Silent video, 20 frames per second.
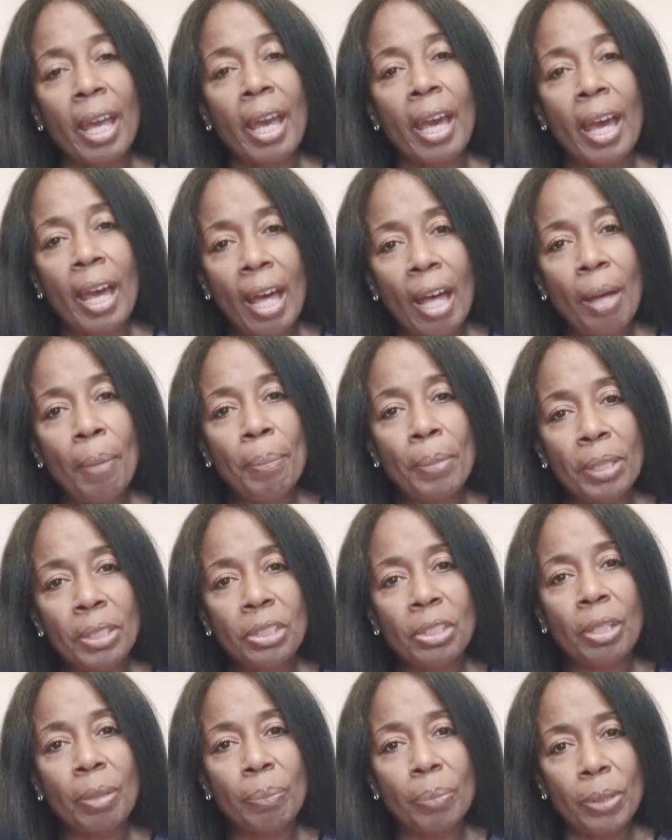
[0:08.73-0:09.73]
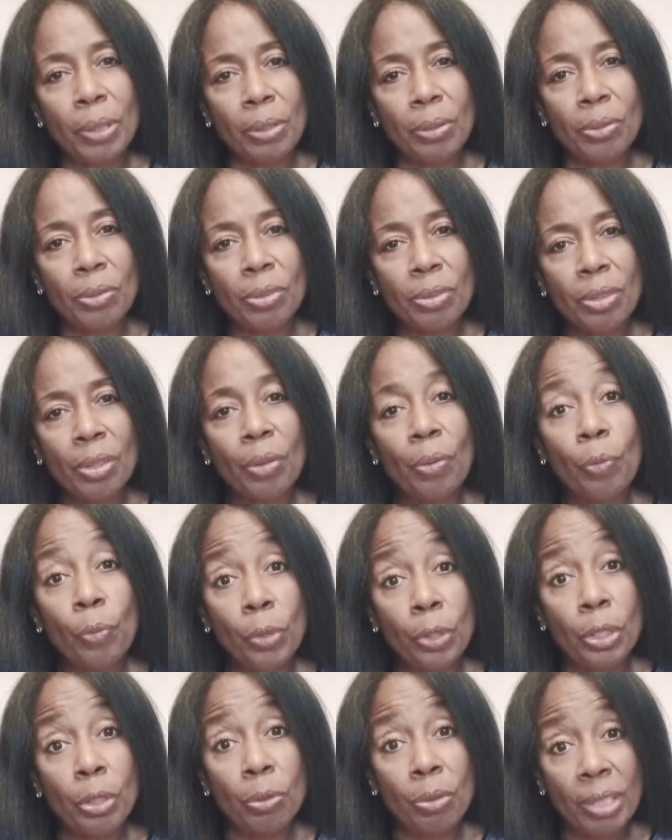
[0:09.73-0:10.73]
how much abuse
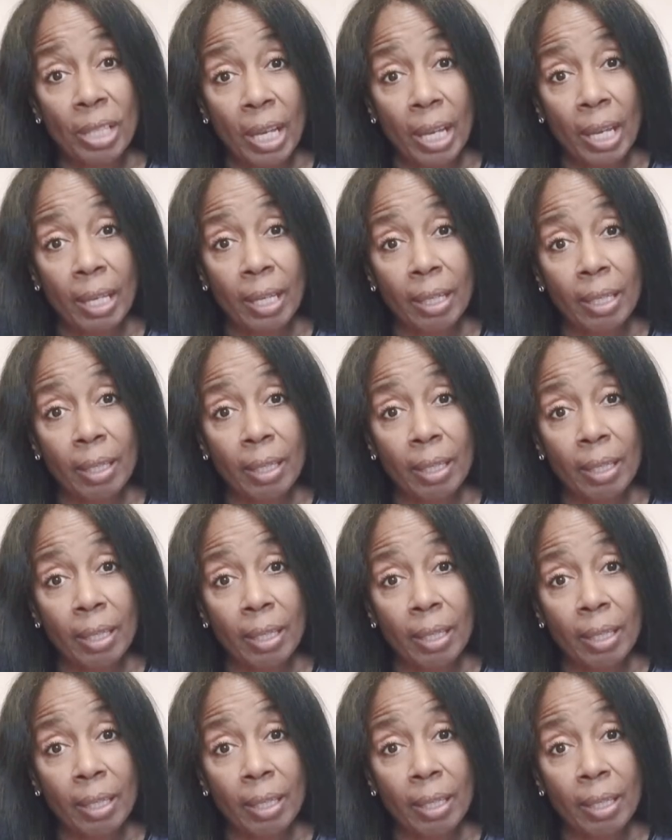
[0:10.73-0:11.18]
will you take?